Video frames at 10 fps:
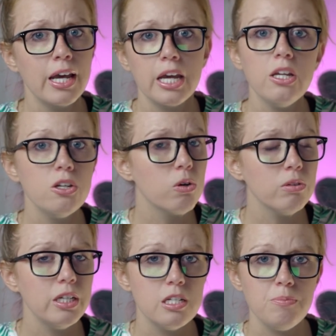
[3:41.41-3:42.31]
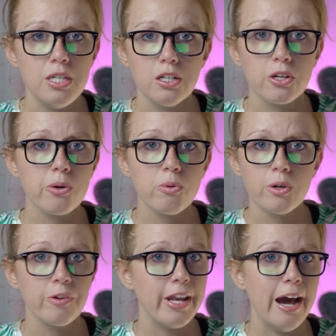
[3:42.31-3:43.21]
and you don't need to be a
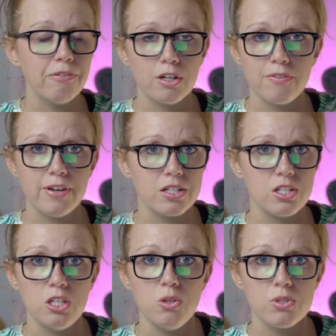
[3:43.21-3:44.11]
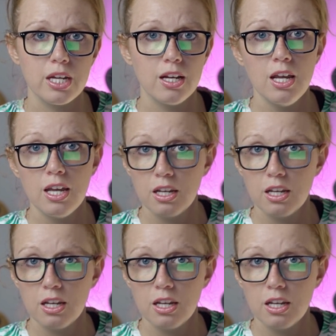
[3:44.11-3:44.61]
guru in After Effects to use it.